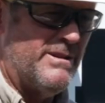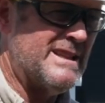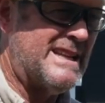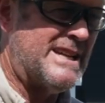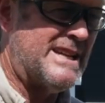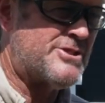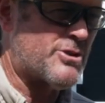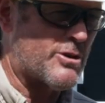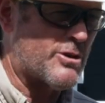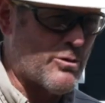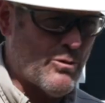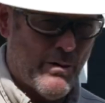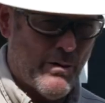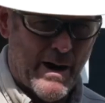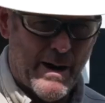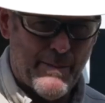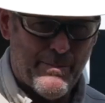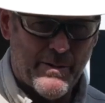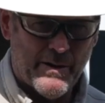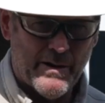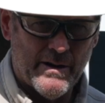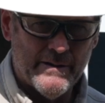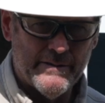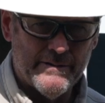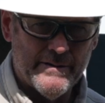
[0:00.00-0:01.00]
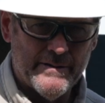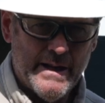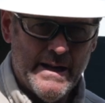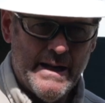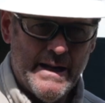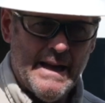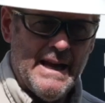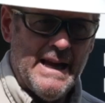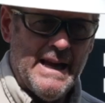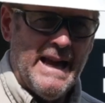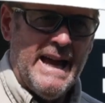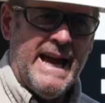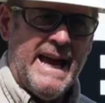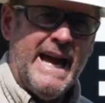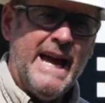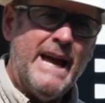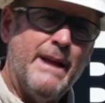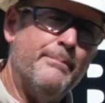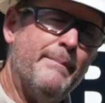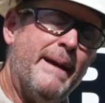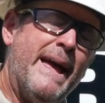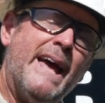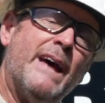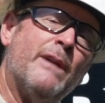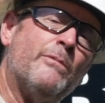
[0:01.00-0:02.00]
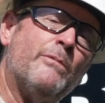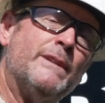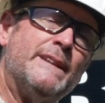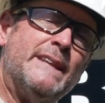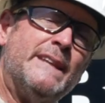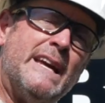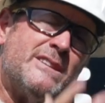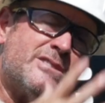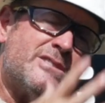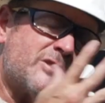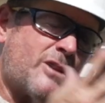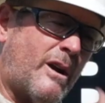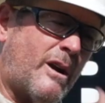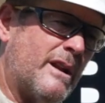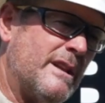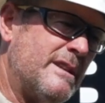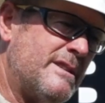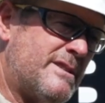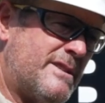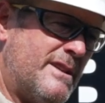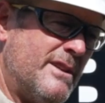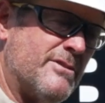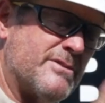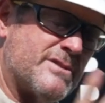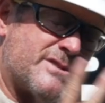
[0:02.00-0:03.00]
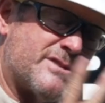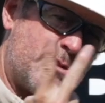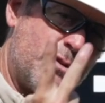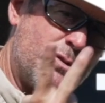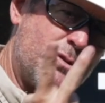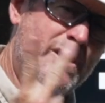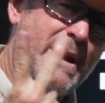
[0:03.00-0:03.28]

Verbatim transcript: Electric Cooperative. And man, when they started, there's two